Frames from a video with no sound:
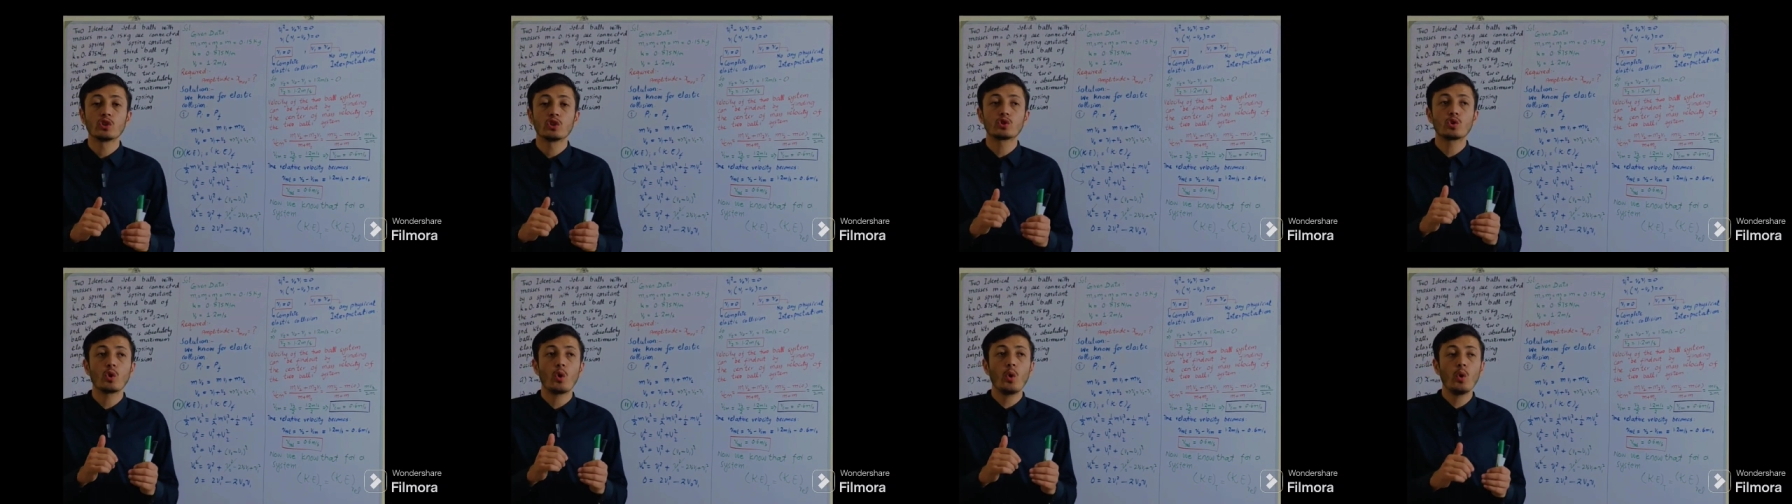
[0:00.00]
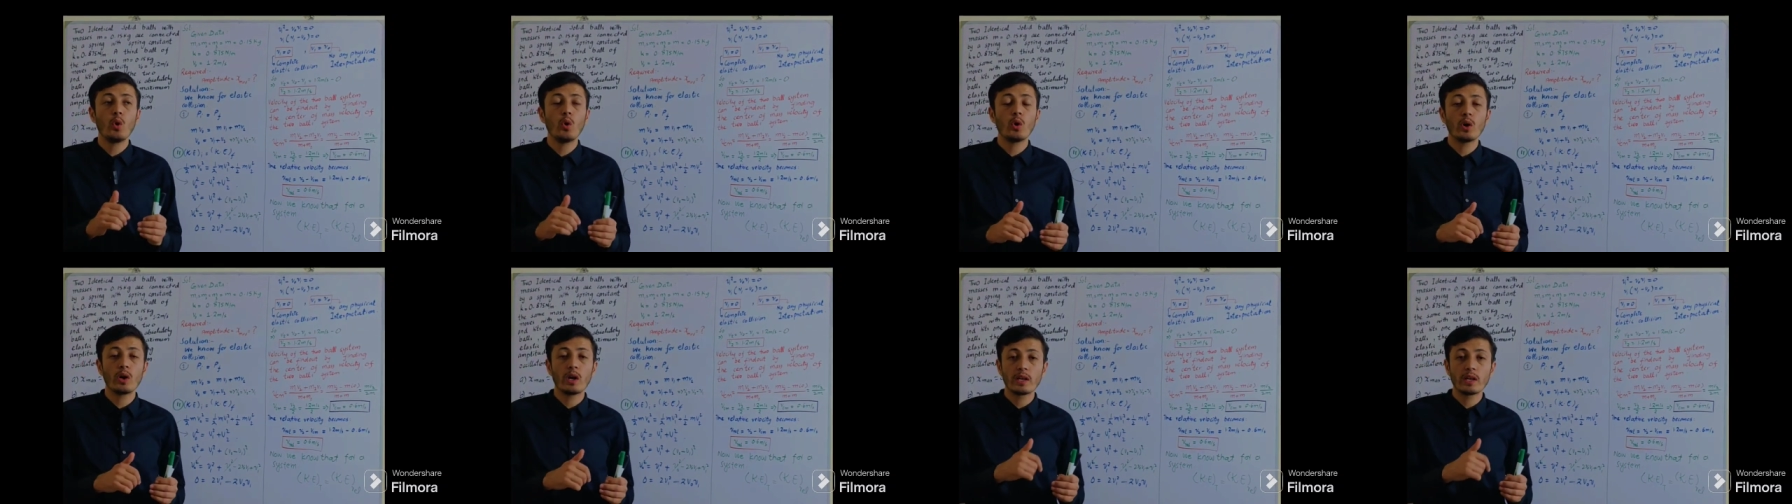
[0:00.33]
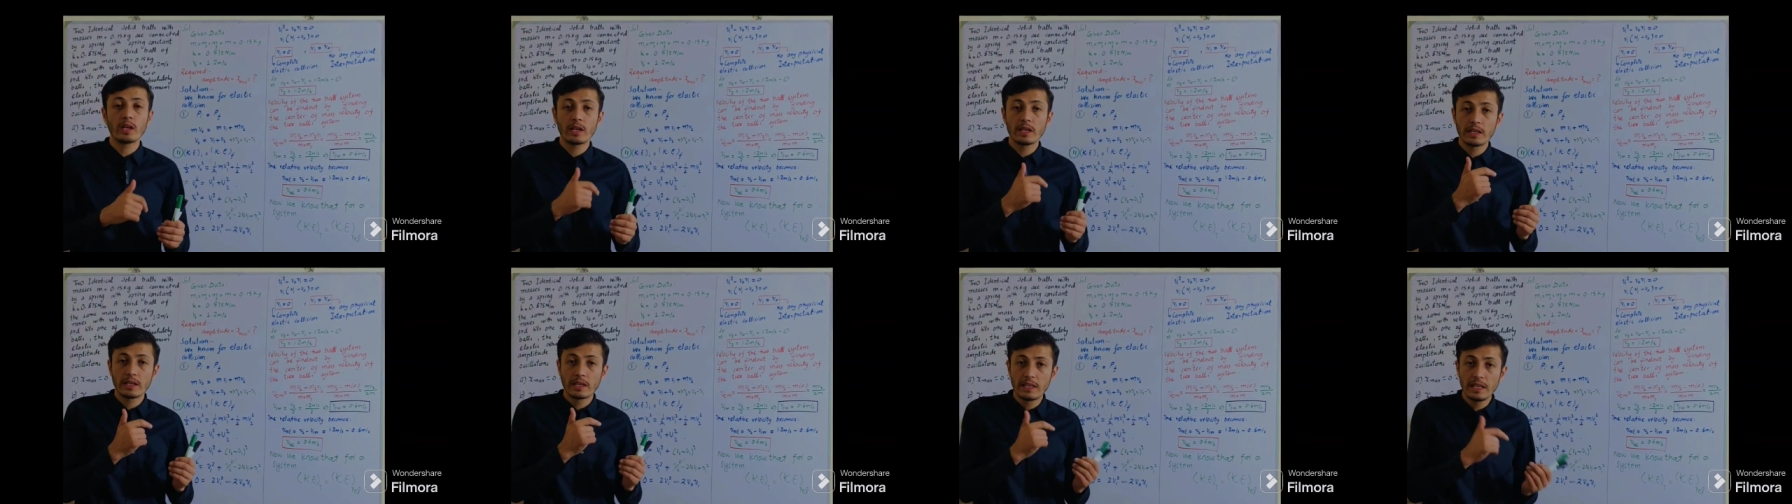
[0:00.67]
So
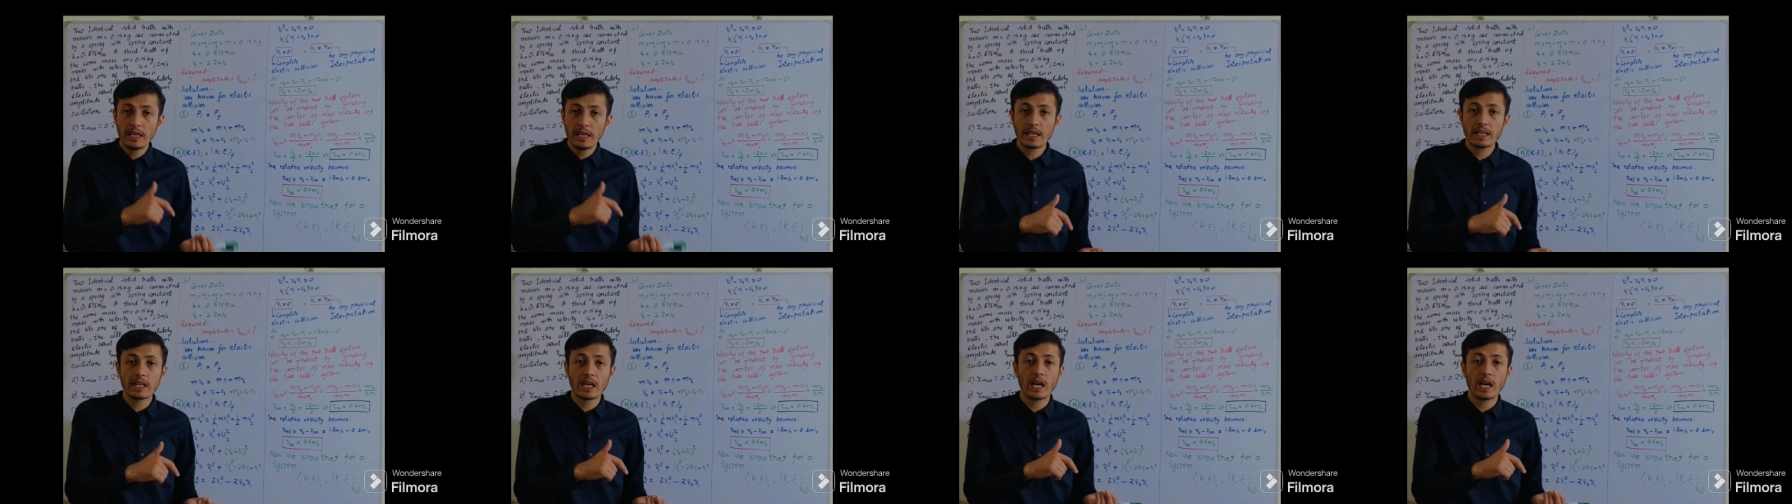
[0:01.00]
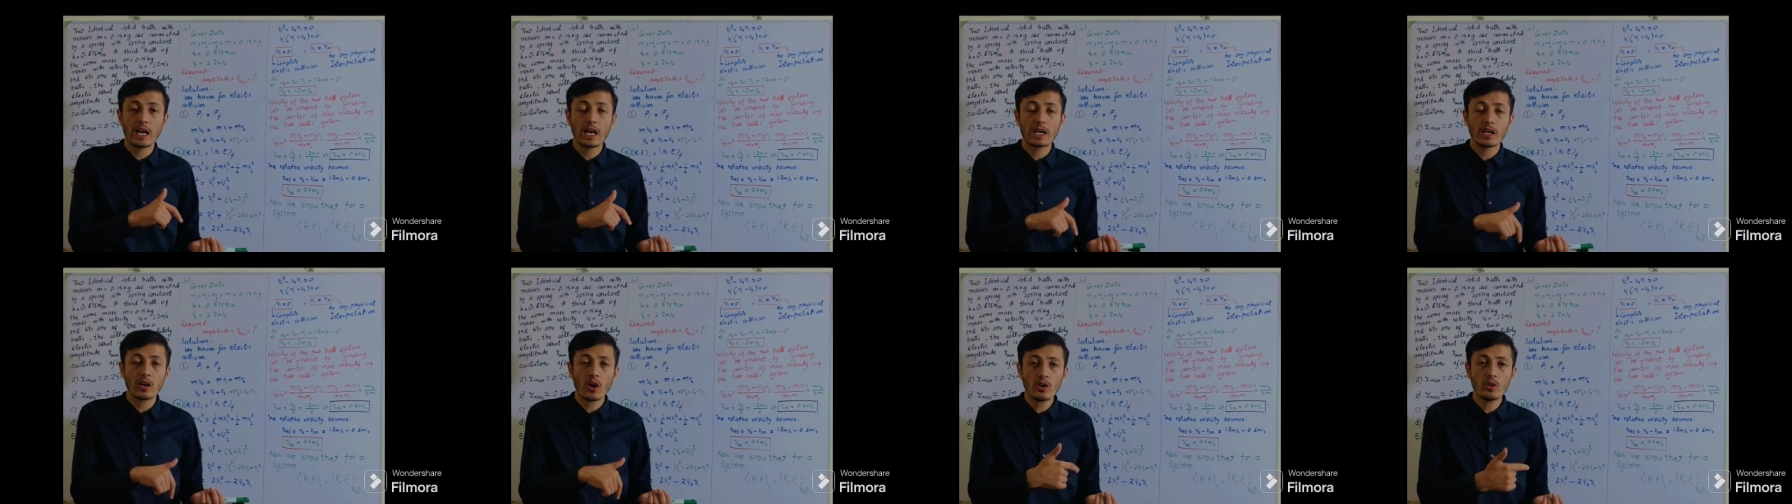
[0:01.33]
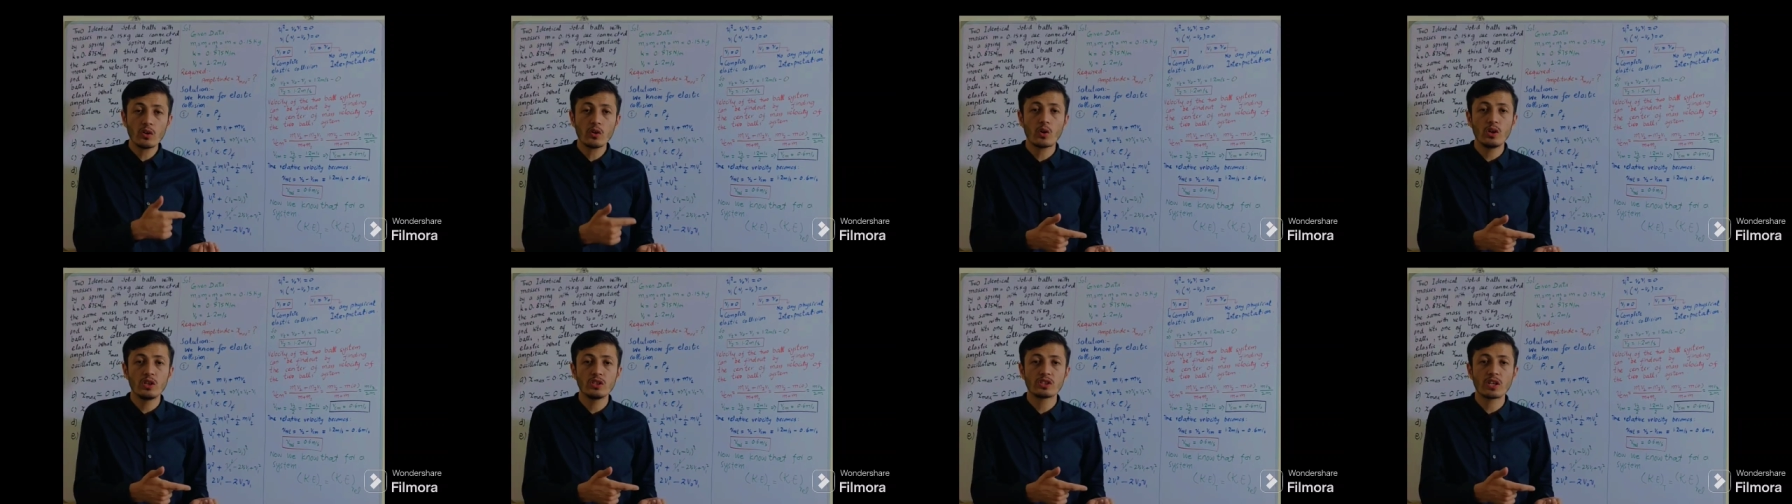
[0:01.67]
here the
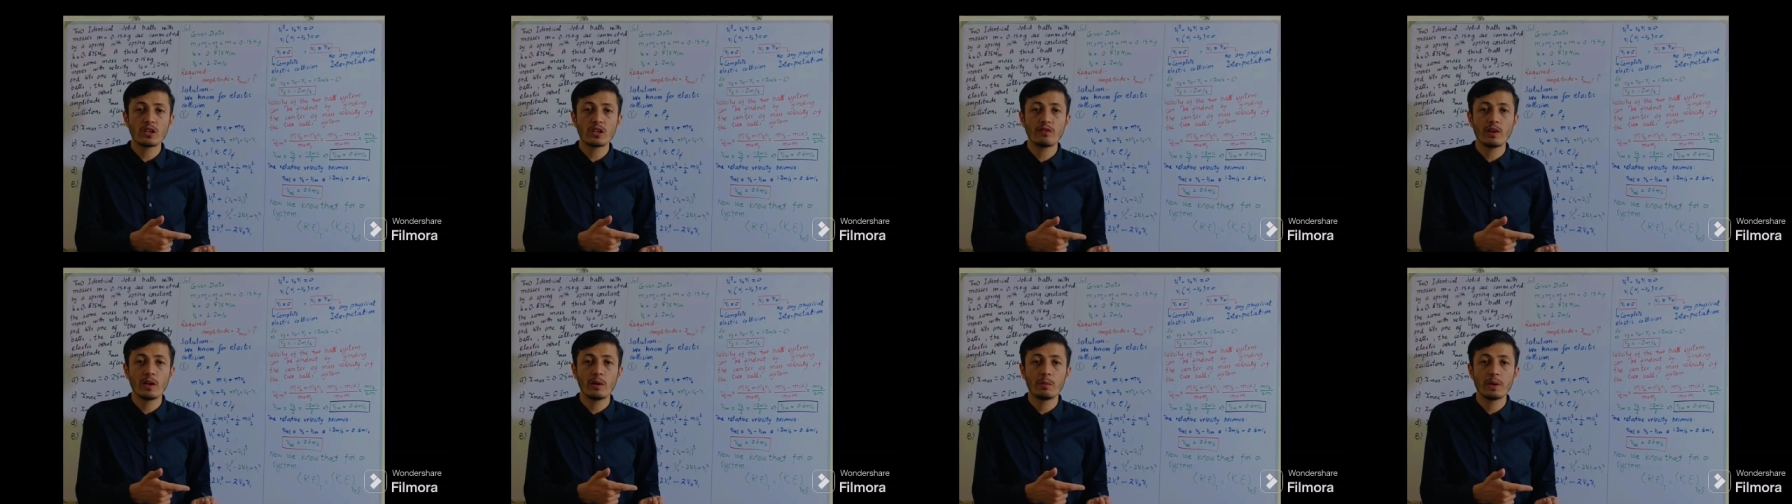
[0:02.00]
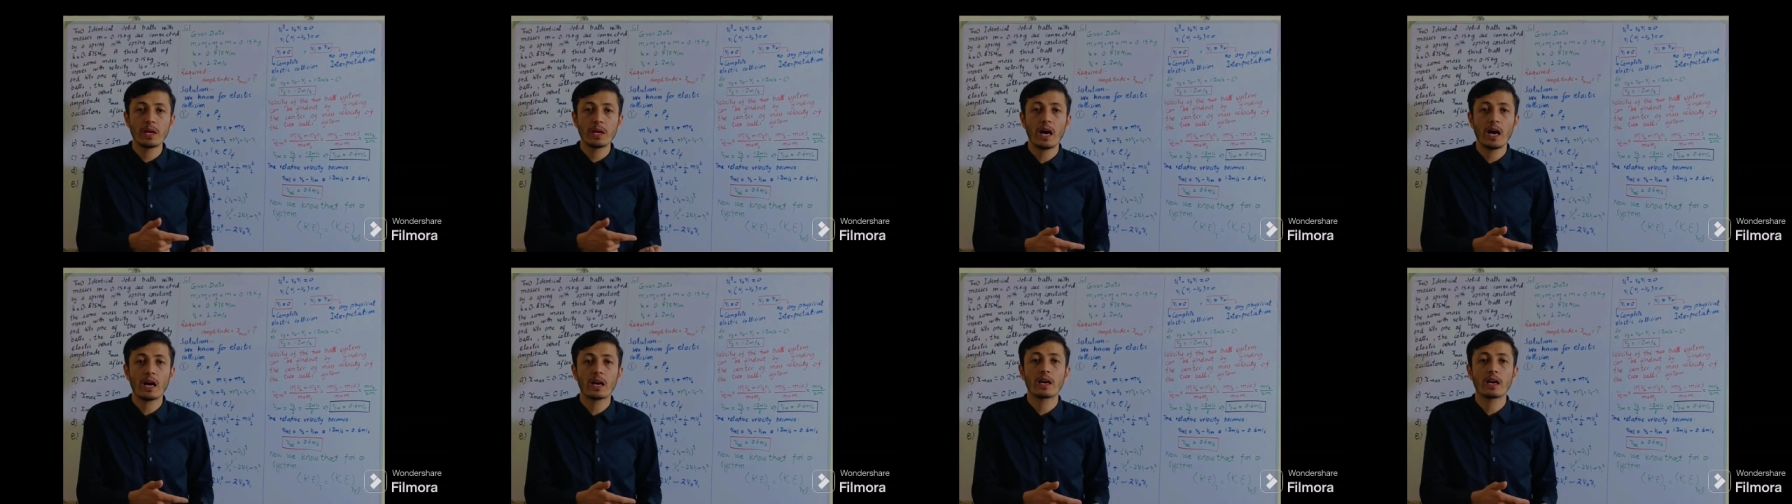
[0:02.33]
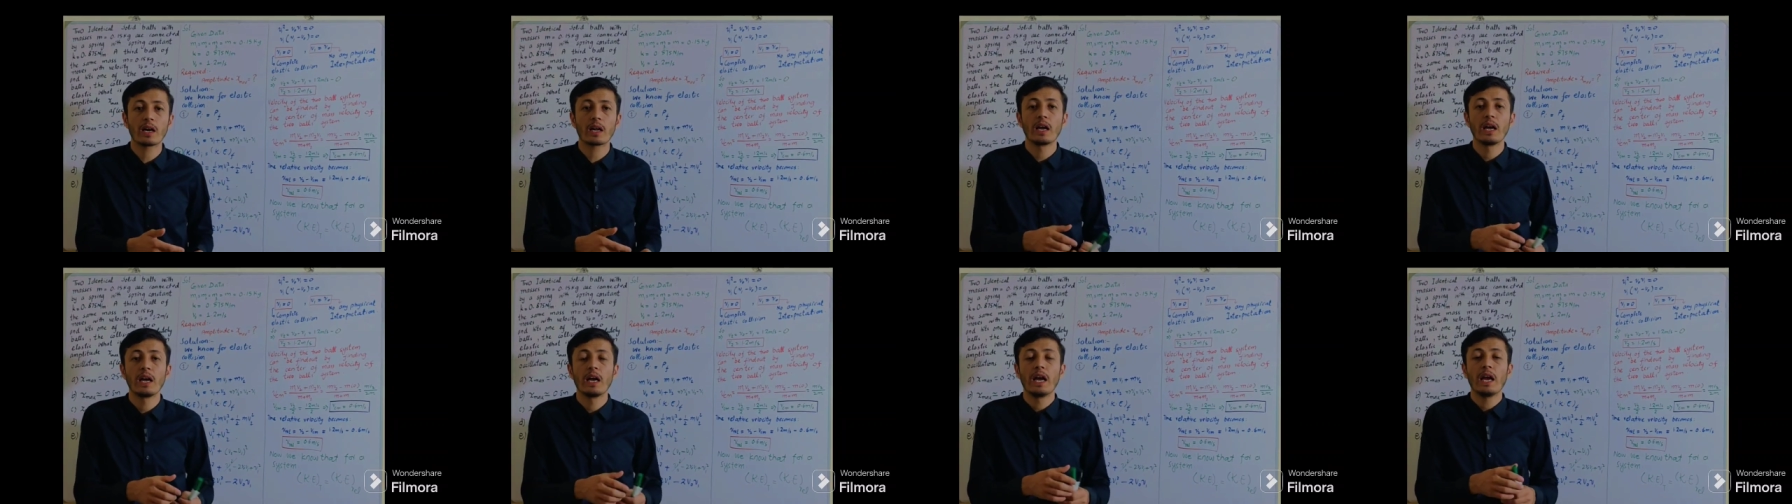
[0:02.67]
head-on collision will be
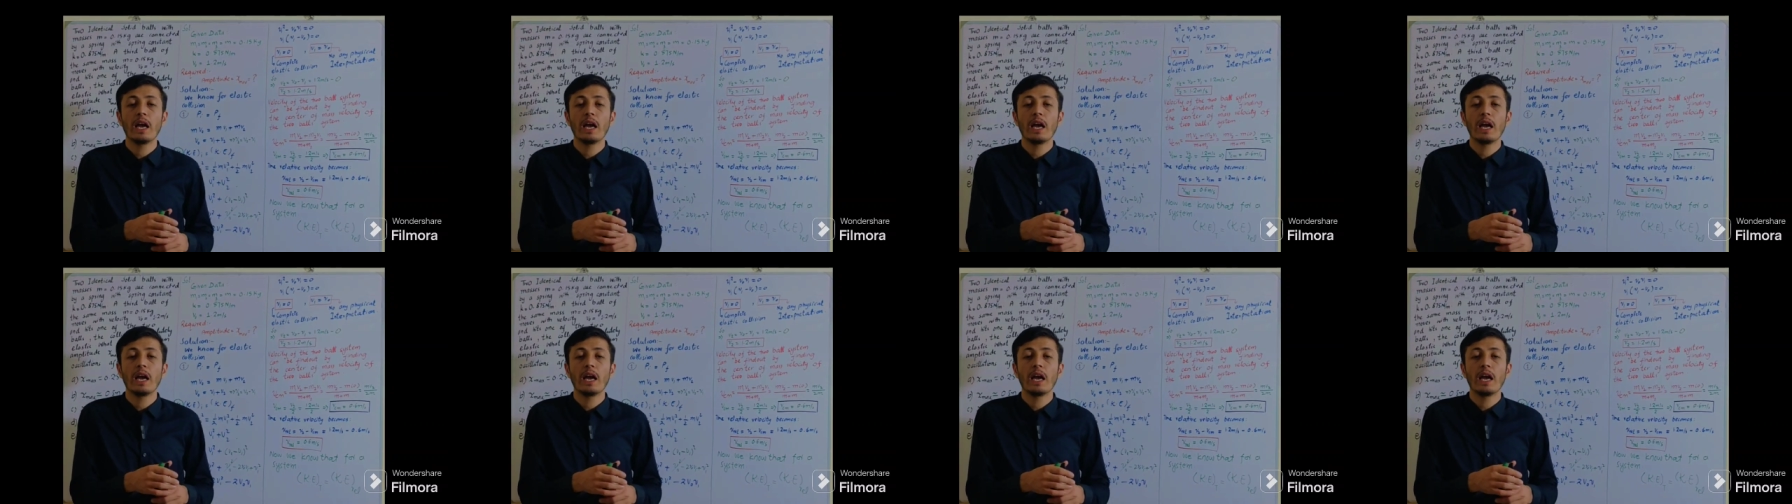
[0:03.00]
occur